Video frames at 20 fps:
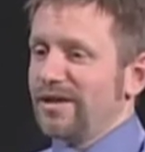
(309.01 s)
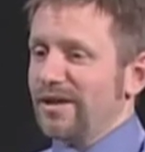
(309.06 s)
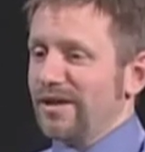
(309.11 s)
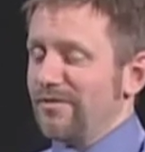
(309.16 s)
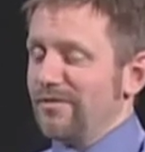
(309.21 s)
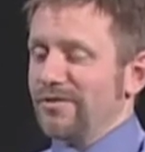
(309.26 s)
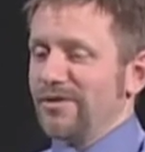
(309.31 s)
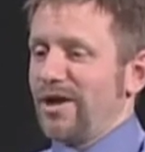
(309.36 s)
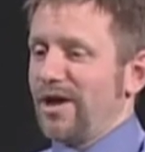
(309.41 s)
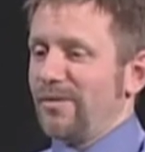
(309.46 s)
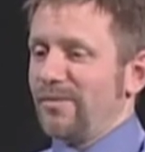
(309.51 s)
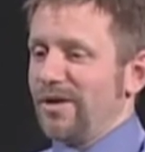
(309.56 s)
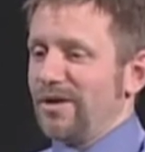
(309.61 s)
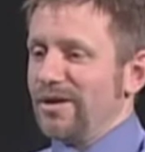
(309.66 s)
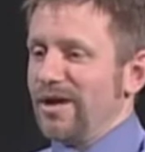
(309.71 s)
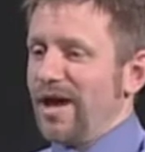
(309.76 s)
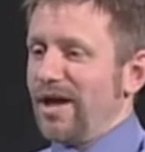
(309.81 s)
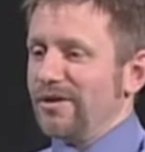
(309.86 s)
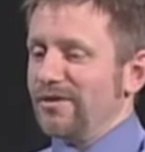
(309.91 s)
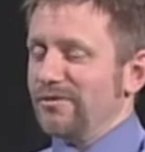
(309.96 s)
They never thought about
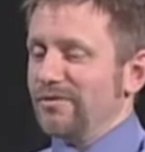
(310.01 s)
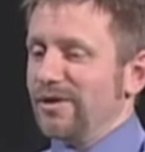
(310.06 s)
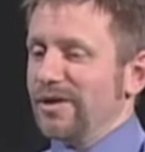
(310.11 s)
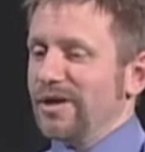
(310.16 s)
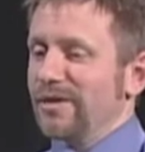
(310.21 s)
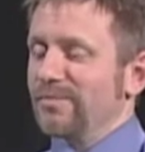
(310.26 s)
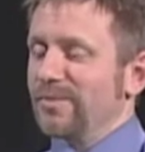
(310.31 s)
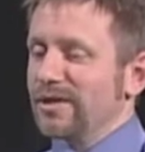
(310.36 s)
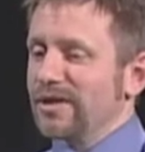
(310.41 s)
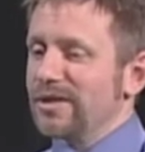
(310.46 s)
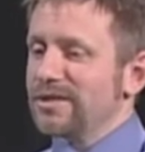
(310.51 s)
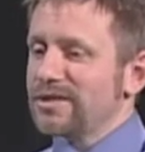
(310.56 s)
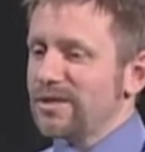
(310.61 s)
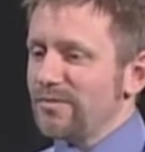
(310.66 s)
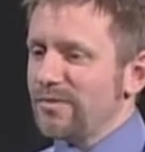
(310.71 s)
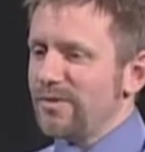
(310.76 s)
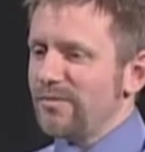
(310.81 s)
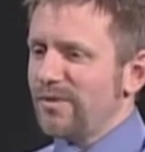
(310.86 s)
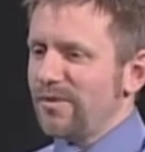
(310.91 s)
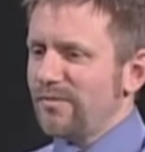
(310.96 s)
not doing it. But then some
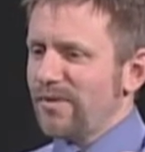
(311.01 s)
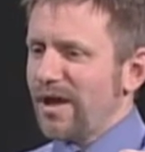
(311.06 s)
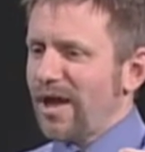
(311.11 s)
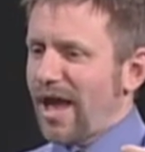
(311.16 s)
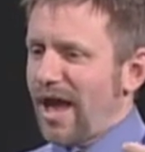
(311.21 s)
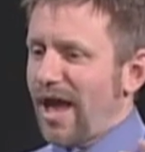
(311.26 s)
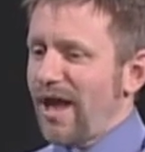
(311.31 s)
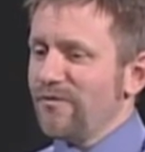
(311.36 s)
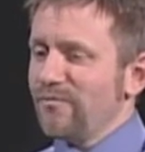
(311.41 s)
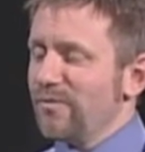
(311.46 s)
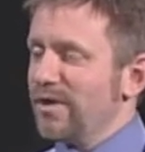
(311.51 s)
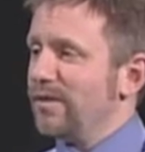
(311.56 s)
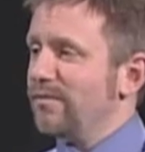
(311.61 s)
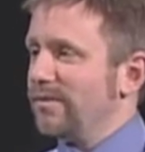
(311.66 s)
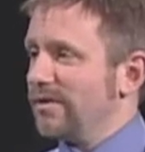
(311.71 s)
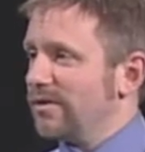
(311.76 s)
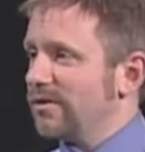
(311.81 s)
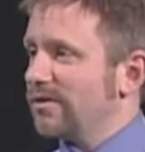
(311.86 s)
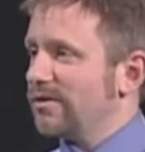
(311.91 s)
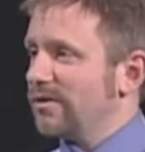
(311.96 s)
people have
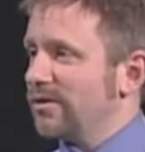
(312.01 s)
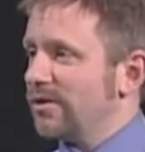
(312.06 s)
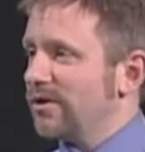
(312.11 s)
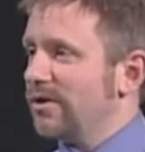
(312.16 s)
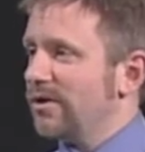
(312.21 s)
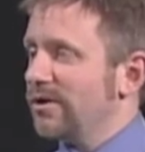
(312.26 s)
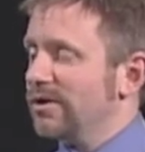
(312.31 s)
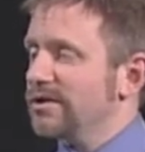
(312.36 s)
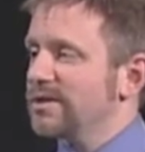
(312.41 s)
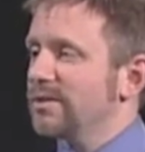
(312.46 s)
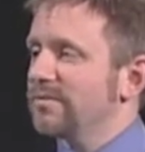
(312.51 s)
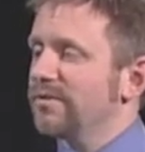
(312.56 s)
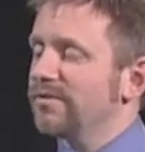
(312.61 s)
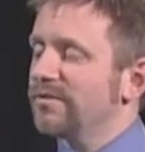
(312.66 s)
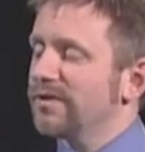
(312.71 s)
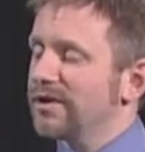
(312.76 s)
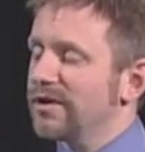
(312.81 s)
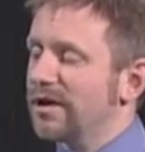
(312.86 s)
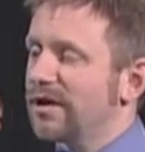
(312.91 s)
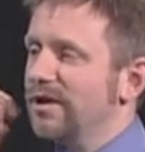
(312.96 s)
maybe heard some of
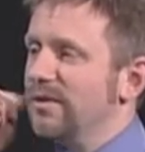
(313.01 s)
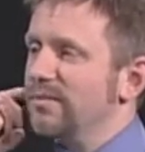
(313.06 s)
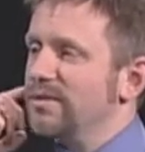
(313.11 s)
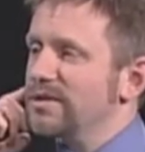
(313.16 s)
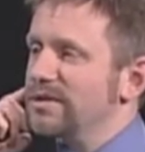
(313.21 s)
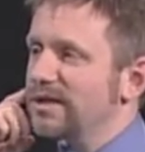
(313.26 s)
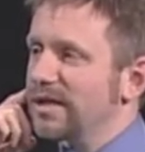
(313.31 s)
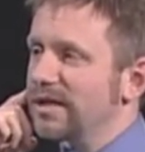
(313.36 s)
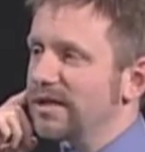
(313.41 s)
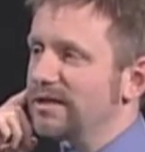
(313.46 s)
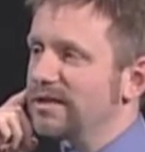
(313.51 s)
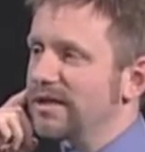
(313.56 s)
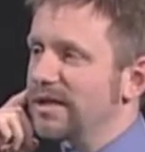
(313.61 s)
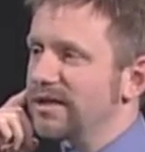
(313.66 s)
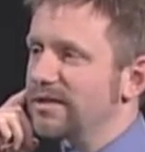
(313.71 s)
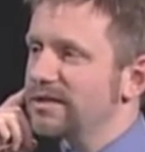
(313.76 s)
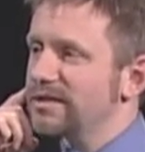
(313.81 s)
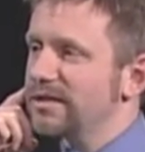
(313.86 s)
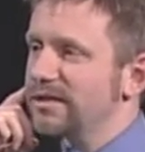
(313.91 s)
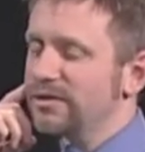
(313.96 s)
the arguments, and
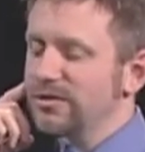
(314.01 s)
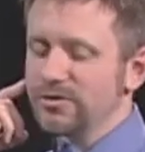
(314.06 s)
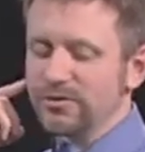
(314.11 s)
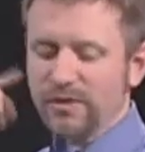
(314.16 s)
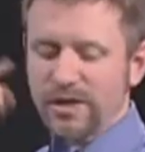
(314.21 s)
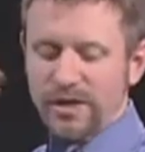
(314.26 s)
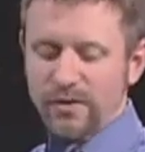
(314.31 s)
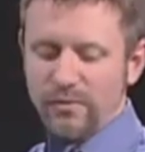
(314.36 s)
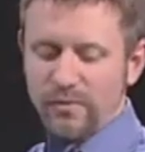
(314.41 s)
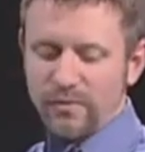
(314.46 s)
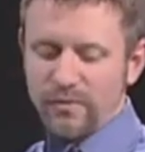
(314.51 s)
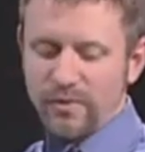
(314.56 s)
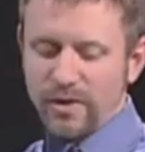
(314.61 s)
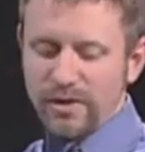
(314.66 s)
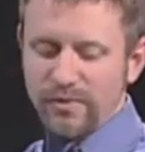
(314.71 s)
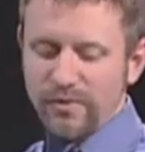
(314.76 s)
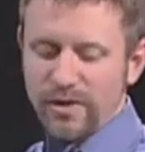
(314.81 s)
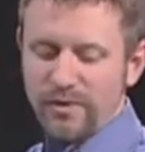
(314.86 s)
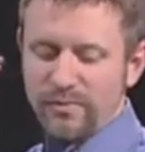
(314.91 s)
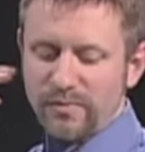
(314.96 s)
they still do. Like
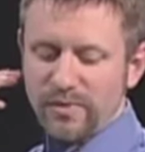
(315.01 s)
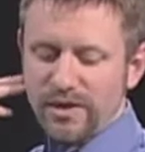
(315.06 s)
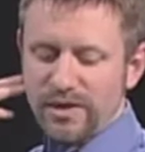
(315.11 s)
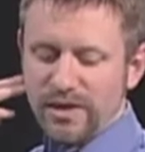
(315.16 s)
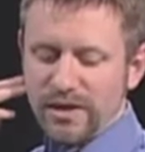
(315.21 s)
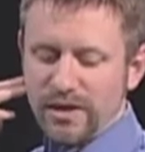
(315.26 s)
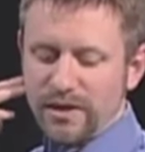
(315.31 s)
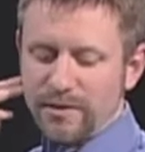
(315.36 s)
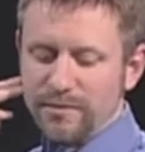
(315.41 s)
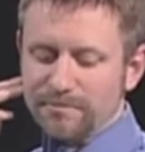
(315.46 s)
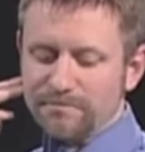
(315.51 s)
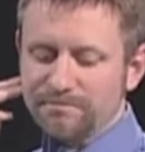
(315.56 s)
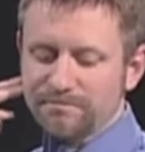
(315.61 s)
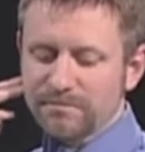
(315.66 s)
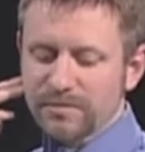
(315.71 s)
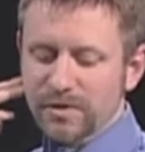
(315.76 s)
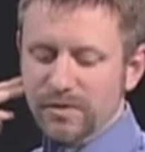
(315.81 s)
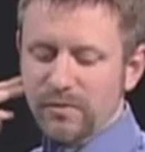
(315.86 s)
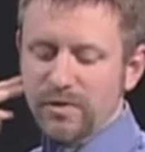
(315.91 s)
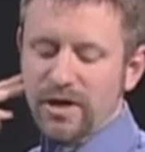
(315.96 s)
one might be,
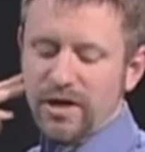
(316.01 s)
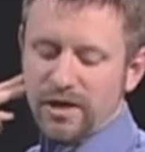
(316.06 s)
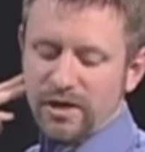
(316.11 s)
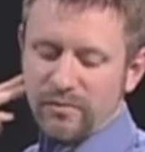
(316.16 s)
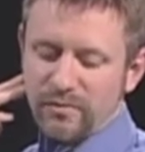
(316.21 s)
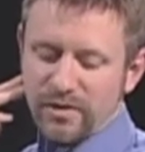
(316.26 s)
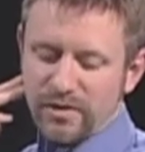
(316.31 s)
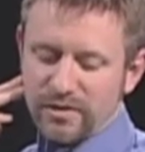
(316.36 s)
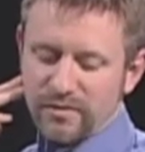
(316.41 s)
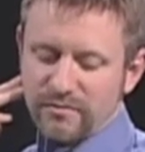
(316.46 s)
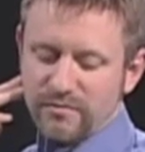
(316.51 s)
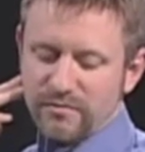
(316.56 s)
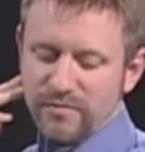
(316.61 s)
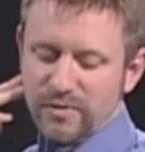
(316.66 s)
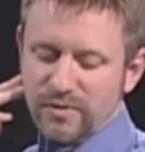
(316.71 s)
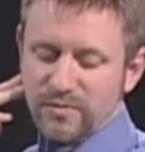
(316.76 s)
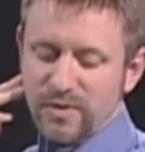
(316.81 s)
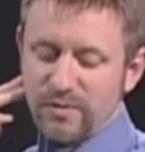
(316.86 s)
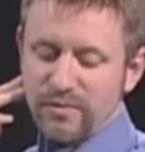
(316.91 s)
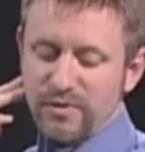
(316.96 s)
one argument
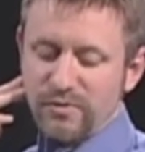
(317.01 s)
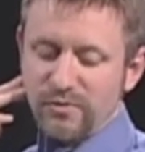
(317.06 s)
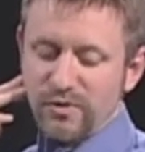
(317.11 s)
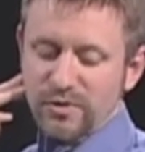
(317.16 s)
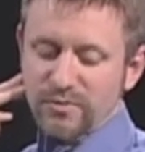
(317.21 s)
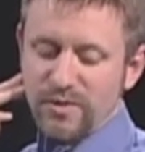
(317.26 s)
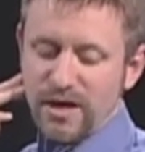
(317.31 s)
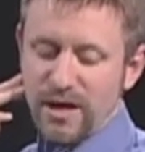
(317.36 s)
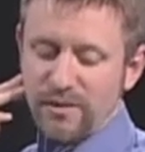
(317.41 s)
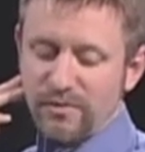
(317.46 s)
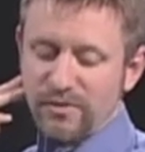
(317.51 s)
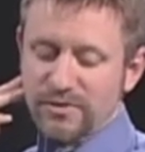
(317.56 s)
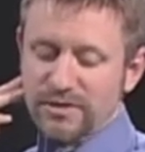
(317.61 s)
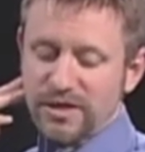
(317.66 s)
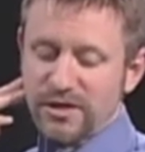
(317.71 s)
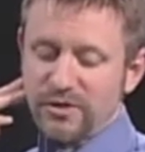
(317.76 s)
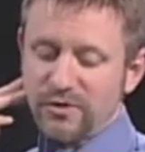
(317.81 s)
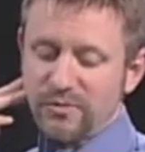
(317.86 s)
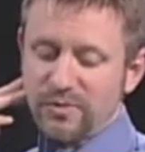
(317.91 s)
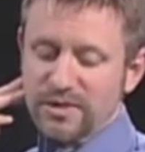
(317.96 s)
is maybe the most popular, is
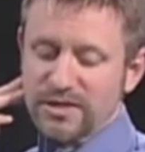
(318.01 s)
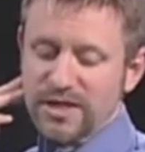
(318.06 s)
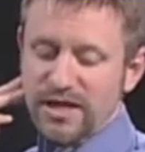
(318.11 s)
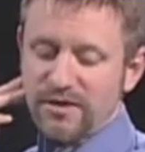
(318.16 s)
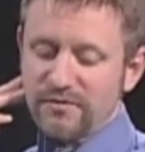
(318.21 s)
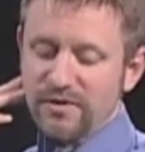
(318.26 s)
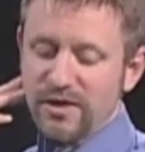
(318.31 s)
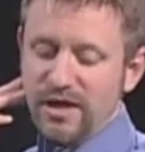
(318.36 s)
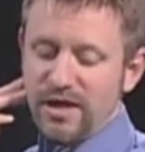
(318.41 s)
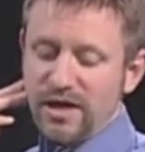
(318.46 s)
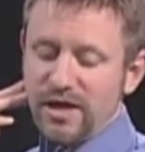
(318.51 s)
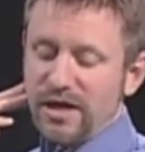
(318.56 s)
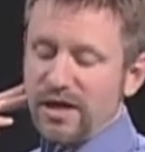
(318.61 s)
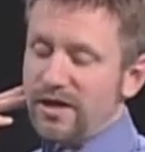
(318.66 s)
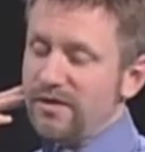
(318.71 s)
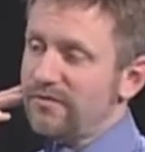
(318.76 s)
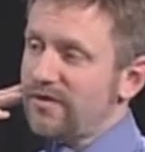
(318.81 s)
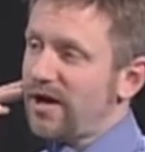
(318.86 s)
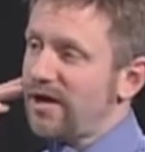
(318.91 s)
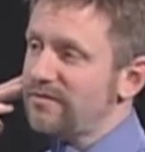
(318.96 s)
that humans have
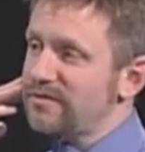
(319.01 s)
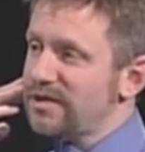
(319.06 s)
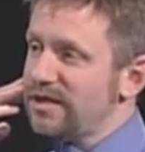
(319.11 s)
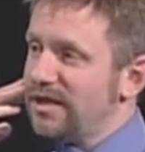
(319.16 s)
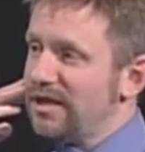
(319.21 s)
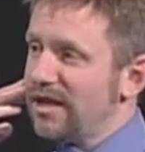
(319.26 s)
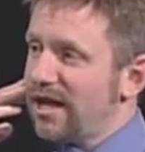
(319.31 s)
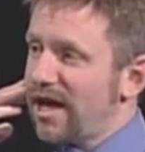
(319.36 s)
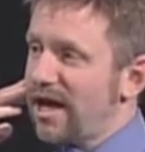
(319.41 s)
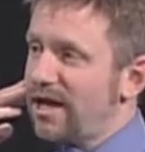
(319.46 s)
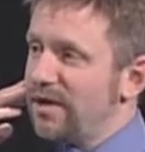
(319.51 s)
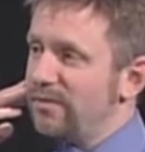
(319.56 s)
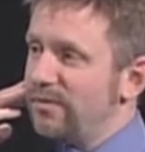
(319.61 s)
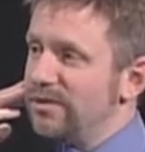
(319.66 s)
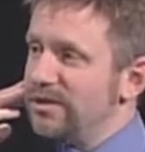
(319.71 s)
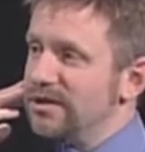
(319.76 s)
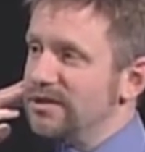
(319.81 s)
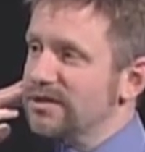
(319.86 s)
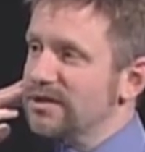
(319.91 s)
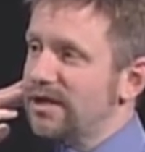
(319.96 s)
evolved to eat
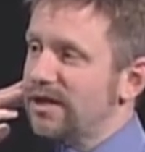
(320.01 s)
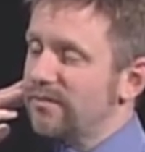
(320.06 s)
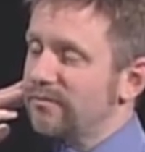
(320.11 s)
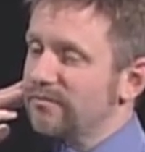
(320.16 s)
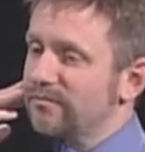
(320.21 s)
animals.